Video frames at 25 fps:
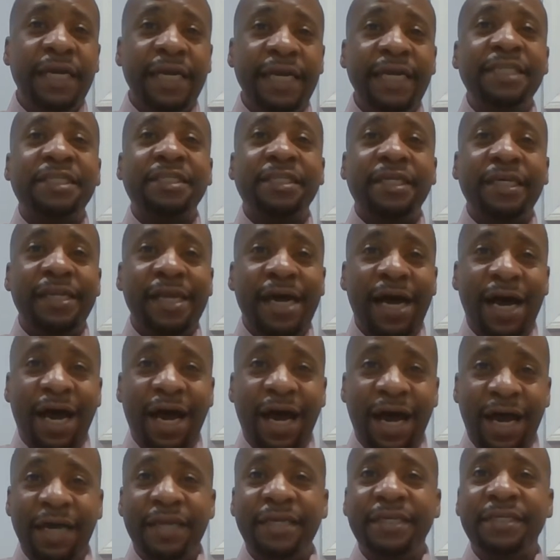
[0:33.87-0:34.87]
It's an
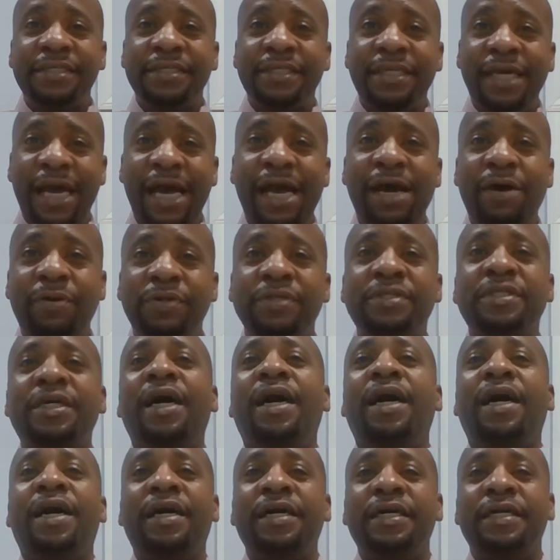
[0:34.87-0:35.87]
honest how to
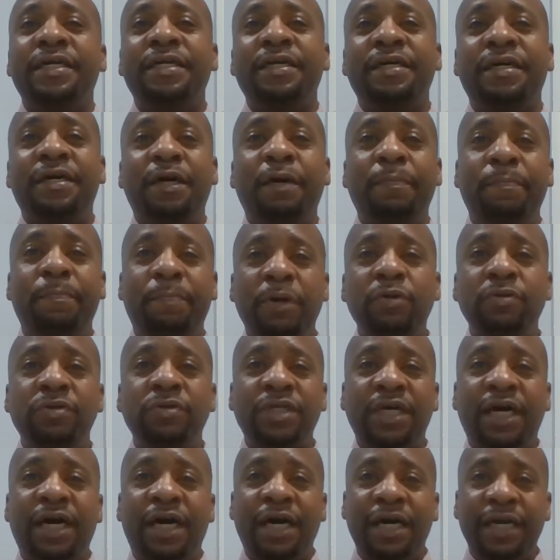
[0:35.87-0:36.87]
tie a bow
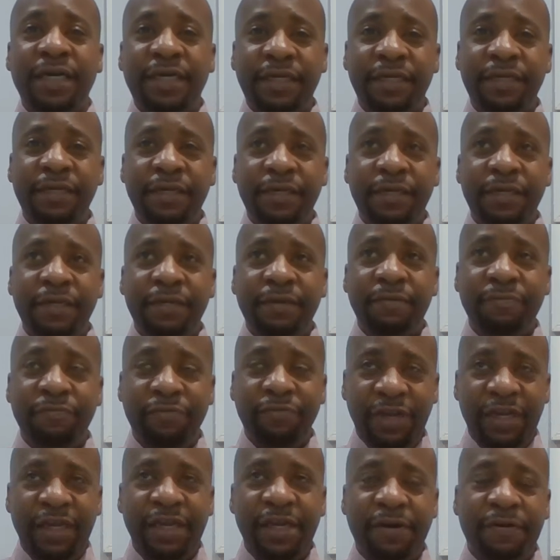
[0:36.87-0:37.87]
tie
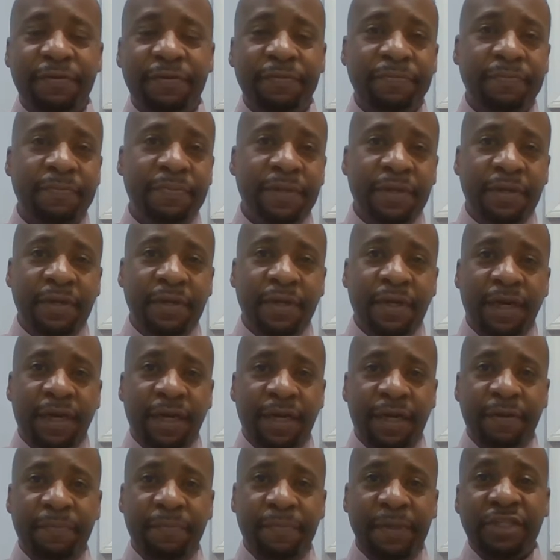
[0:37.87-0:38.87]
video.
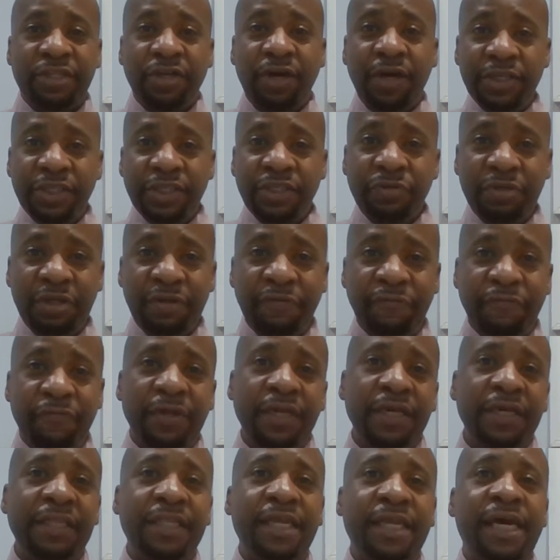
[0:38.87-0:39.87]
It's also
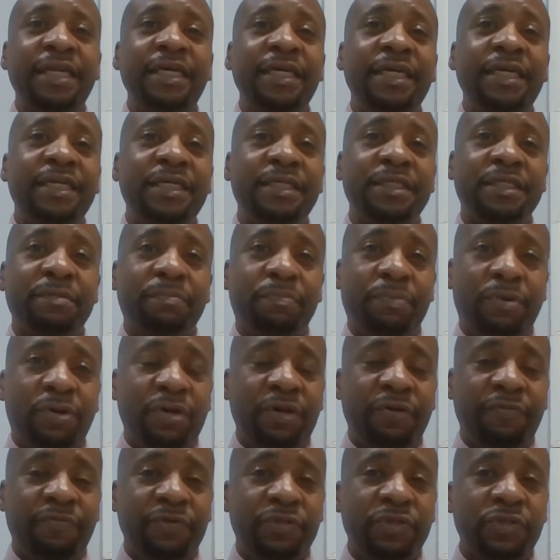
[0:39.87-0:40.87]
different in that it is a
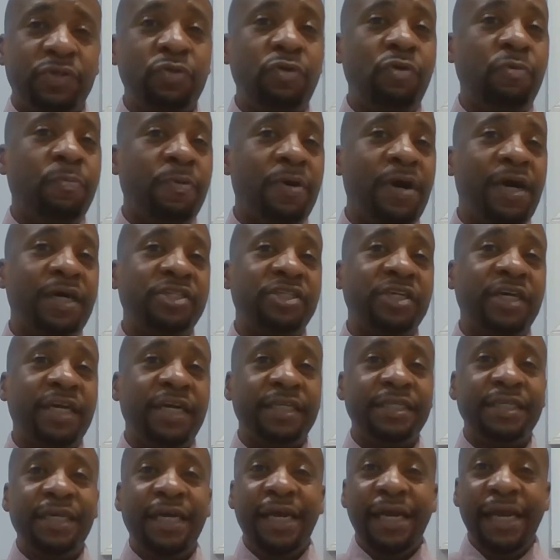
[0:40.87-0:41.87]
part of a school
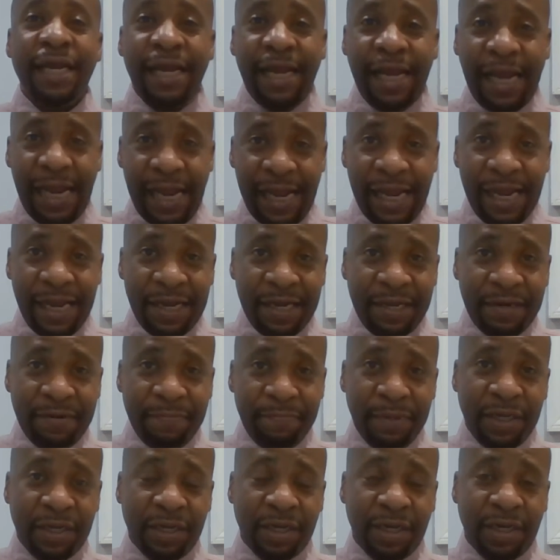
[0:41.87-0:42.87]
project,
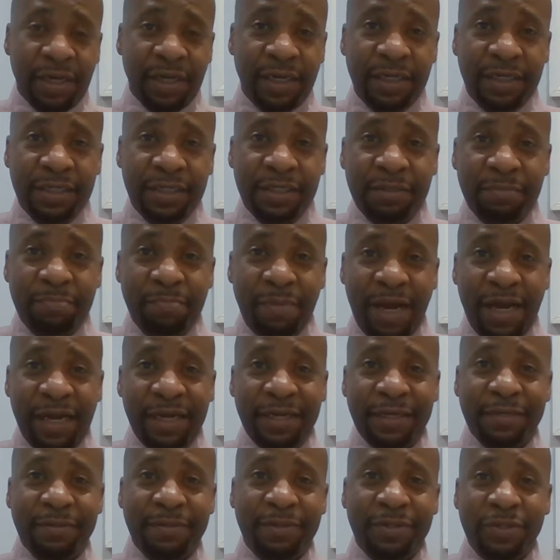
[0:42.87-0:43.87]
and because
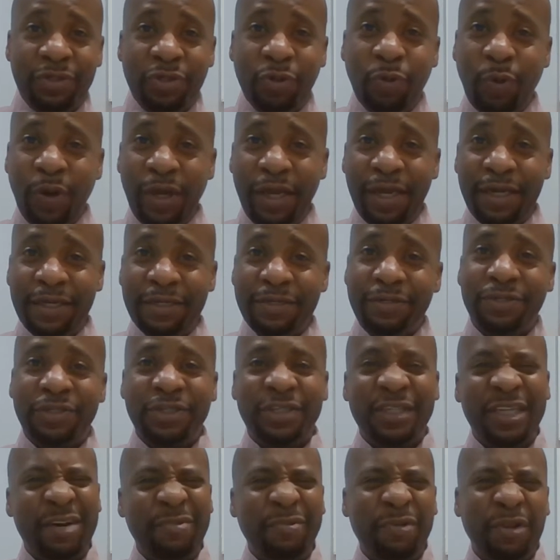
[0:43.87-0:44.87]
my twin,
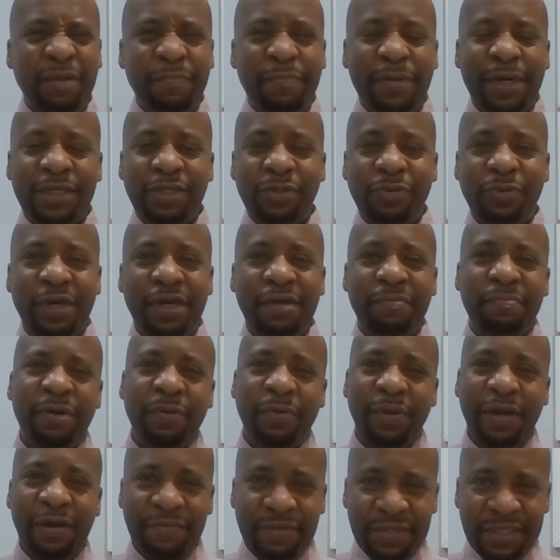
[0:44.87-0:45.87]
she's not really my twin, but
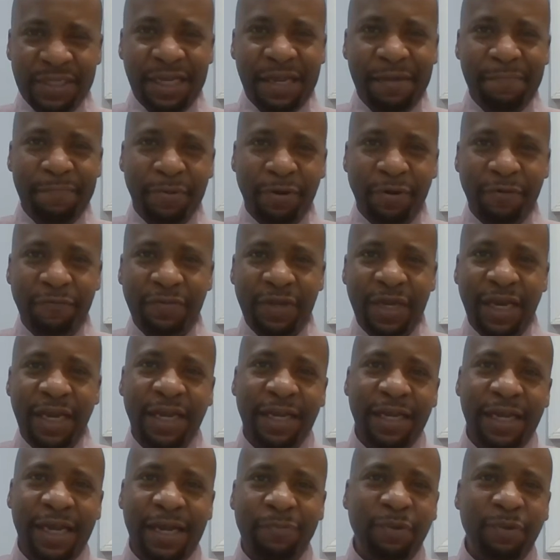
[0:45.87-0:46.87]
we have the same
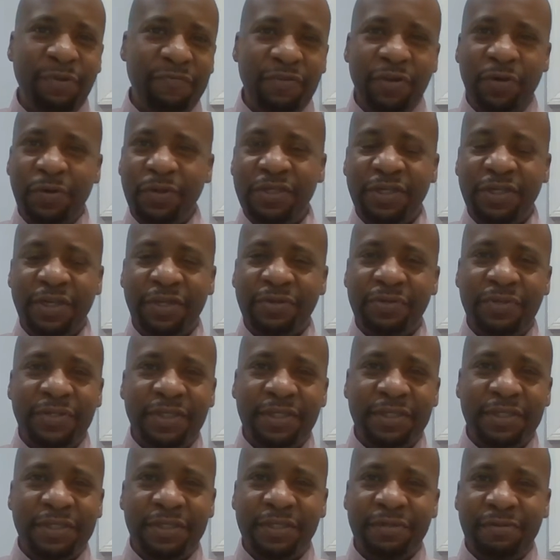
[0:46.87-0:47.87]
birthday and we've known each other since
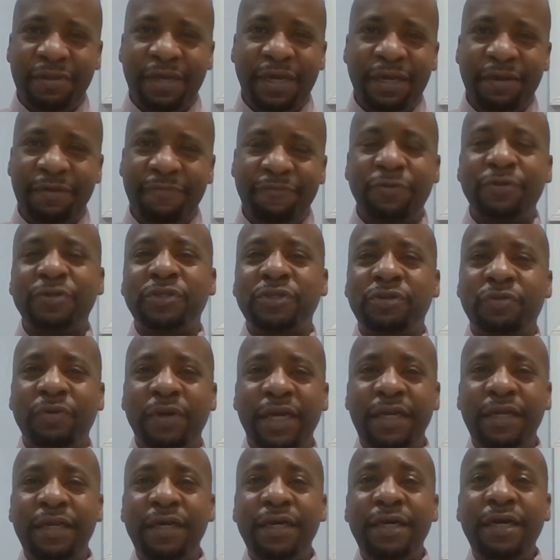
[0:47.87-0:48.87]
like first
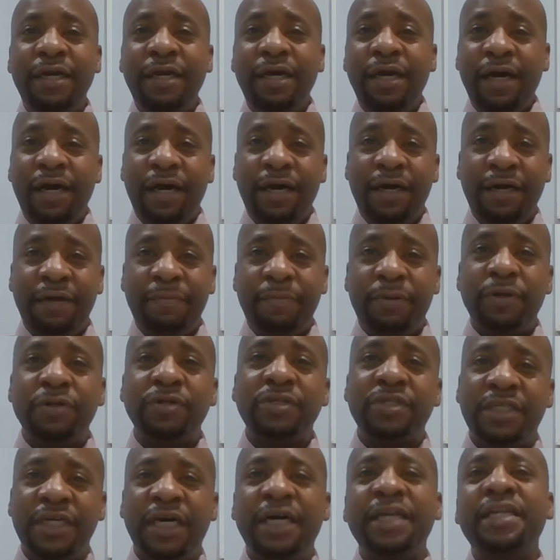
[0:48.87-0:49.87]
grade. Her
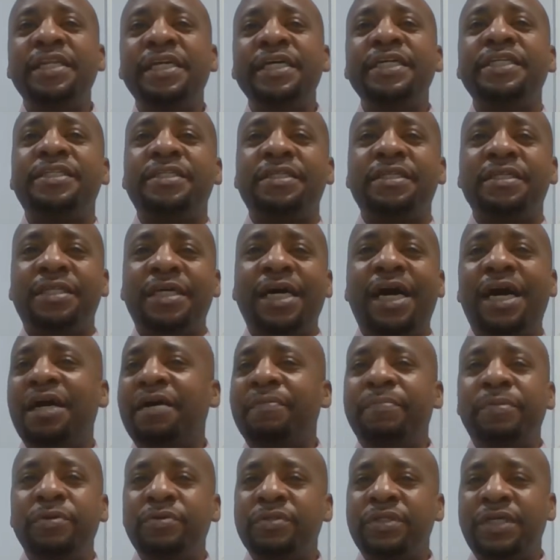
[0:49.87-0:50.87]
son needs to tie
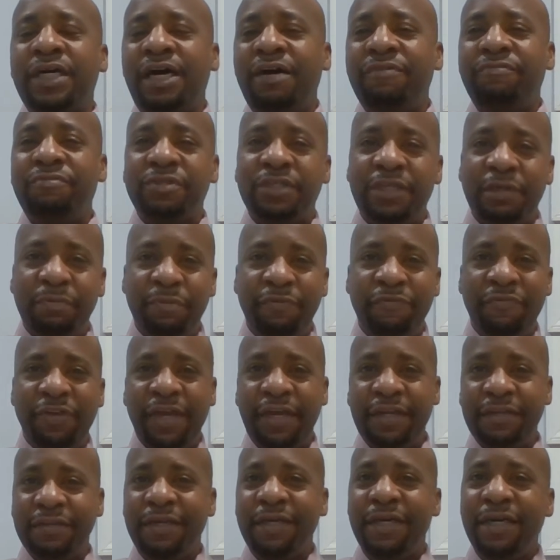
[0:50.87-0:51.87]
a bow tie for some
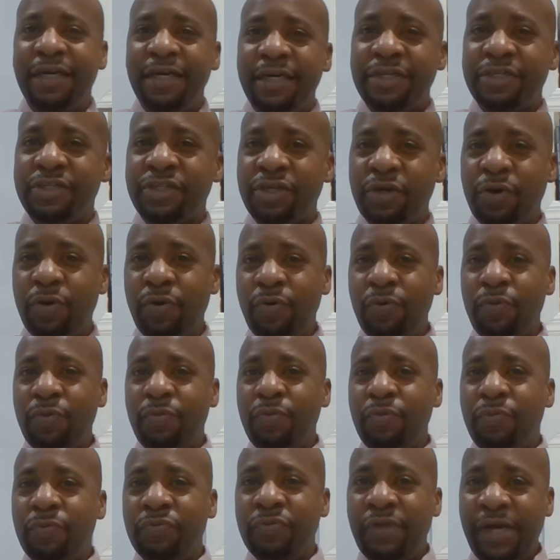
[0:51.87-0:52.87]
event. So
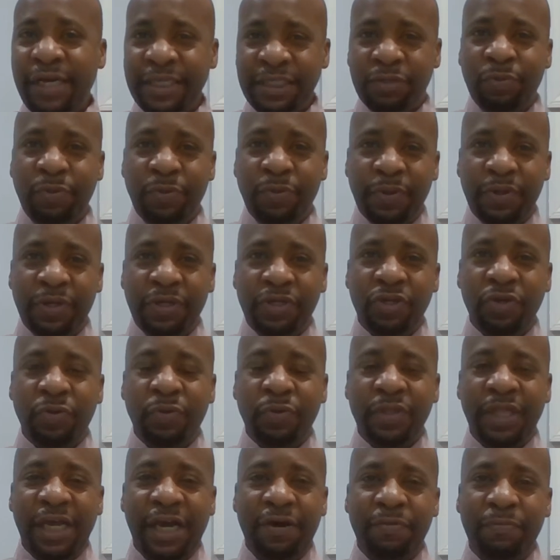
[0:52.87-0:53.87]
that's what we're going to do
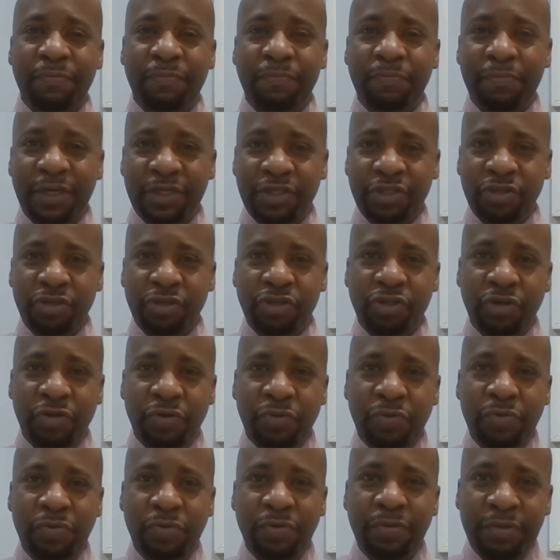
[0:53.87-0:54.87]
without much
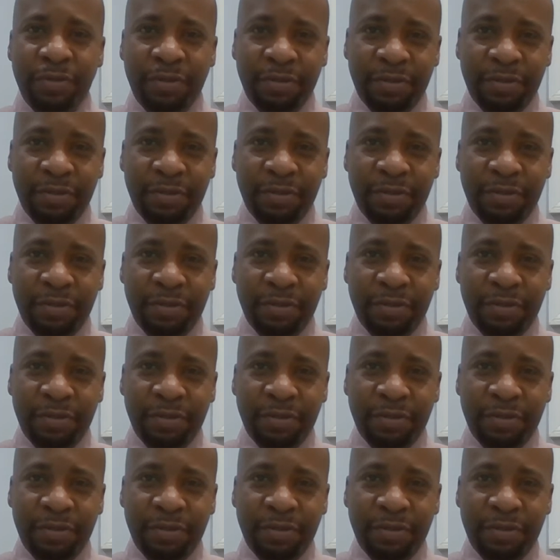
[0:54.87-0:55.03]
ado.